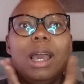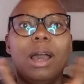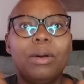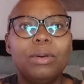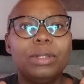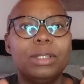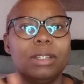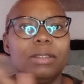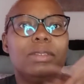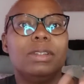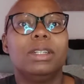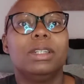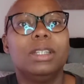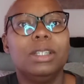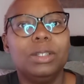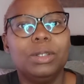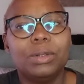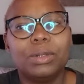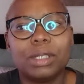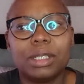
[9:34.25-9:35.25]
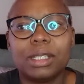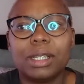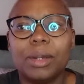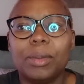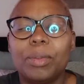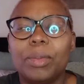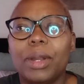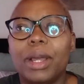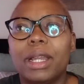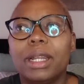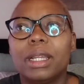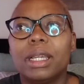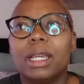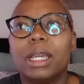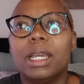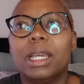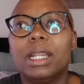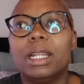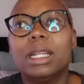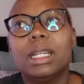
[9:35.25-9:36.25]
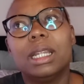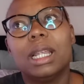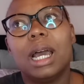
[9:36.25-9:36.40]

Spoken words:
I would definitely use the same brand again.